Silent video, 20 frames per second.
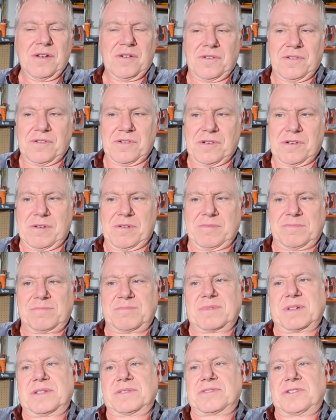or
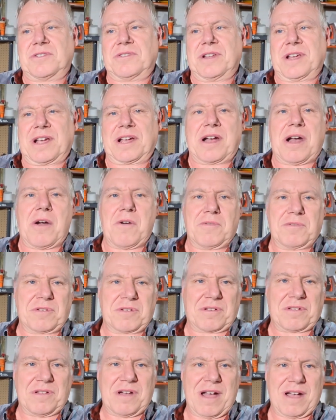turn it
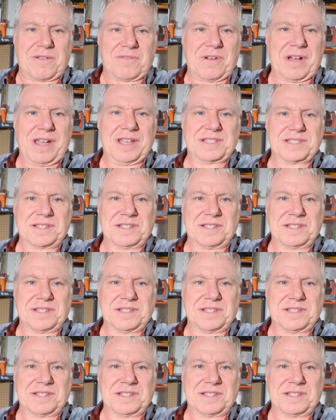counterclockwise